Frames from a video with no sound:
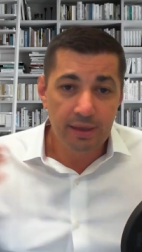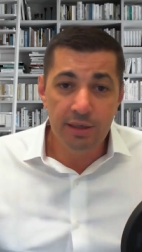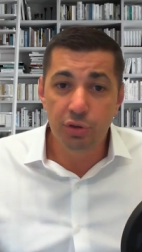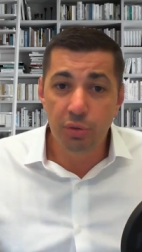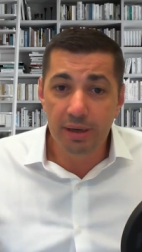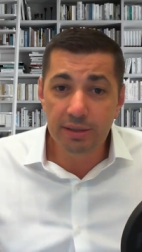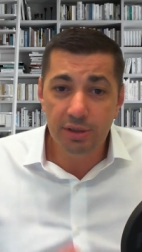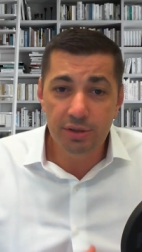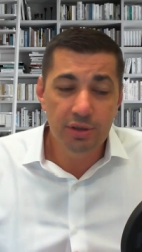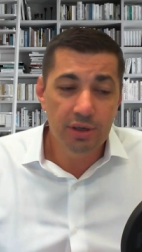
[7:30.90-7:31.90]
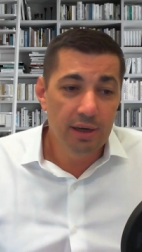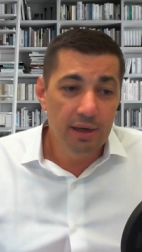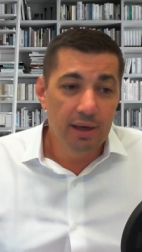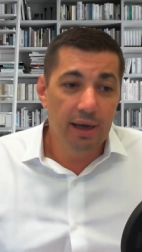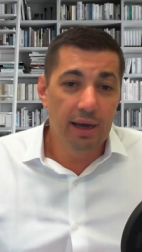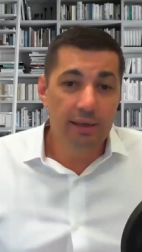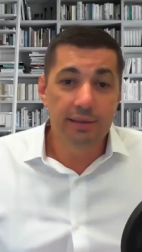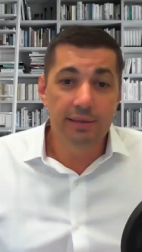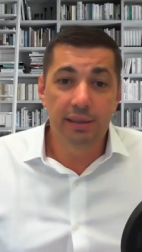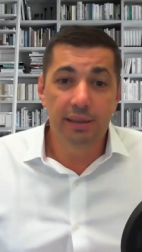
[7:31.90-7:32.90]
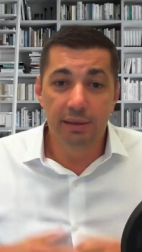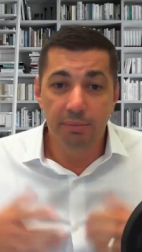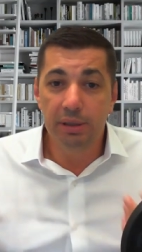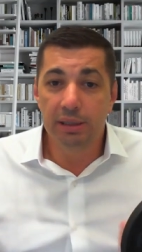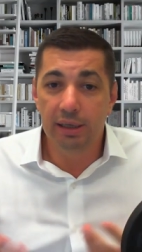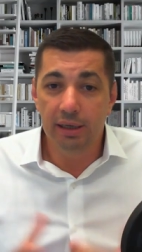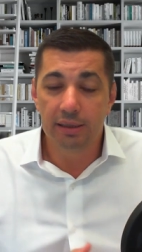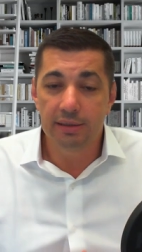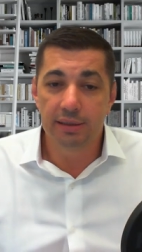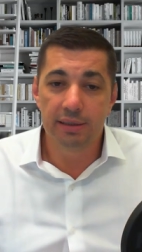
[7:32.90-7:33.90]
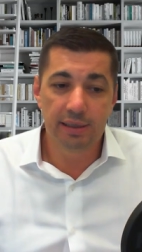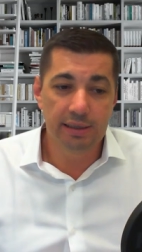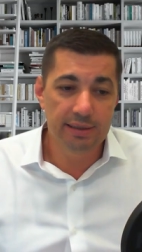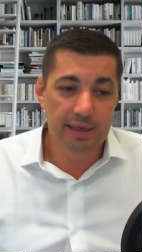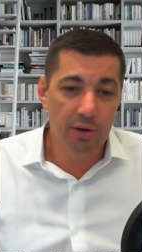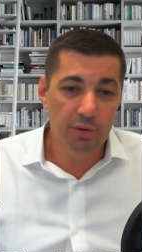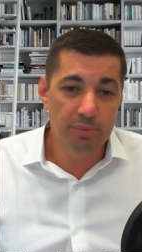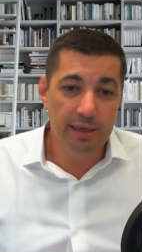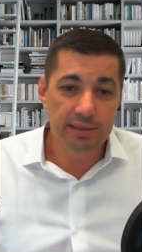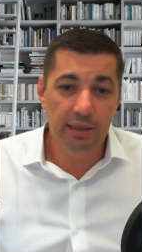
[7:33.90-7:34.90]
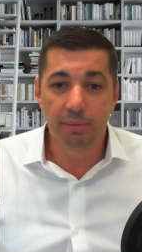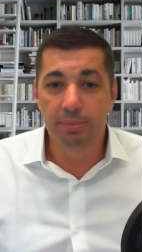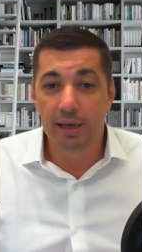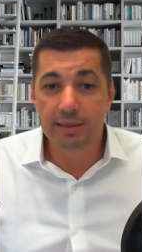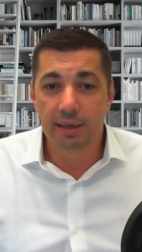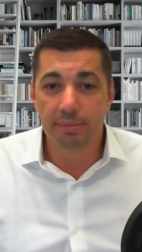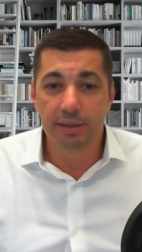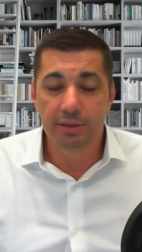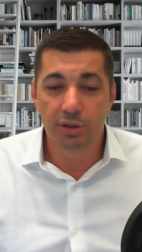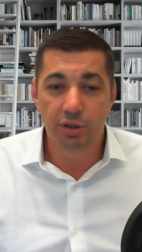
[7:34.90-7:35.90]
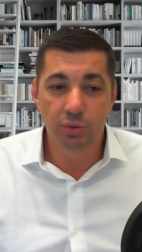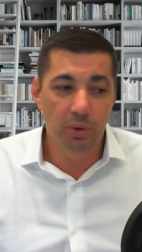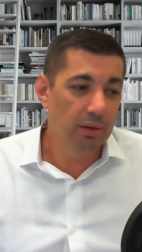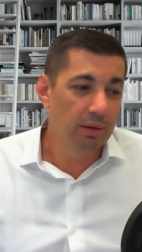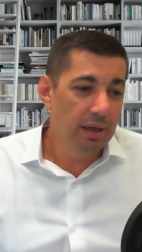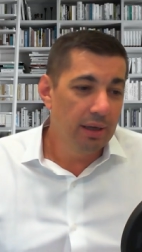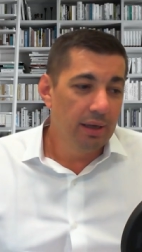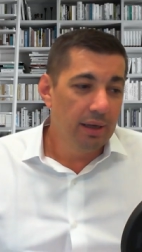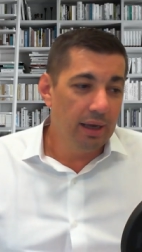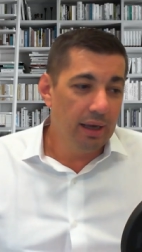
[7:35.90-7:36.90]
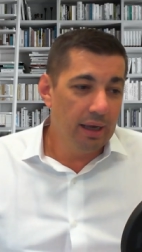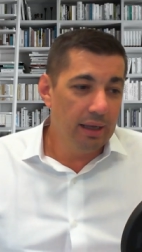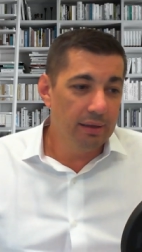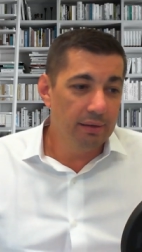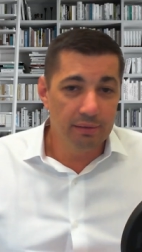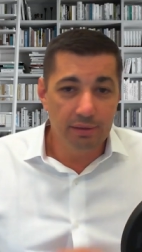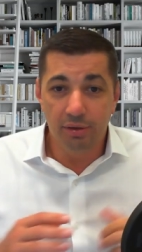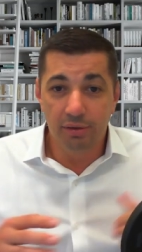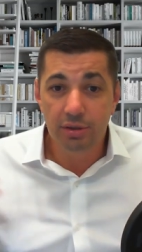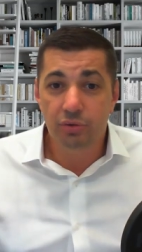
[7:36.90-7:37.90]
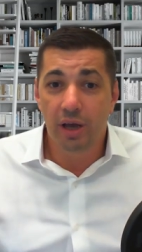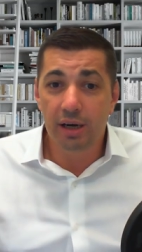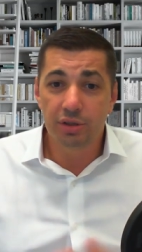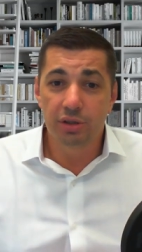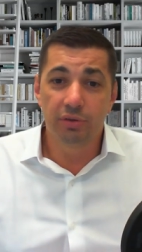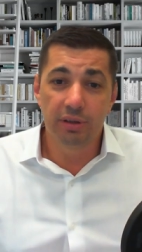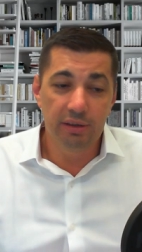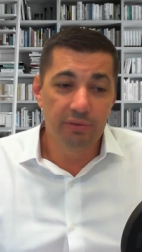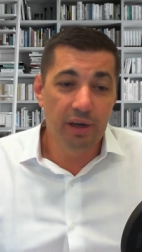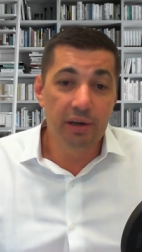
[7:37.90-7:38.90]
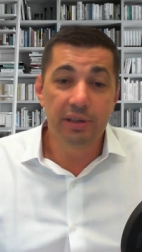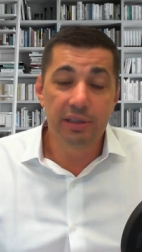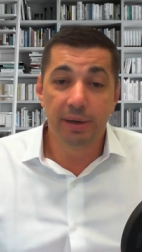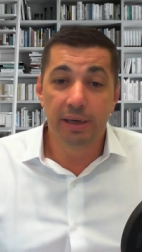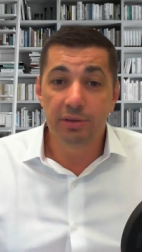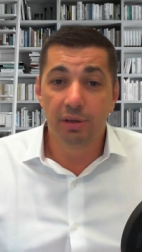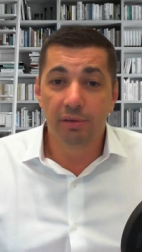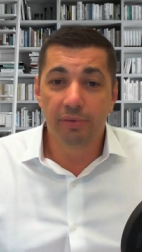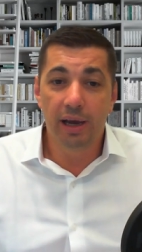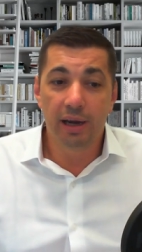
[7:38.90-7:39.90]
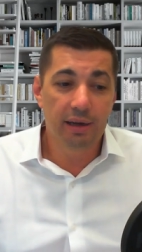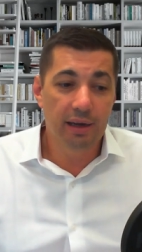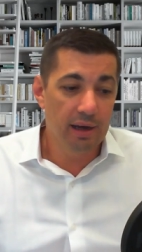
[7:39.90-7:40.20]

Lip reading: it's your message, and it's the media. It's how you basically blast that message as well. And the strategy really varies based on the fact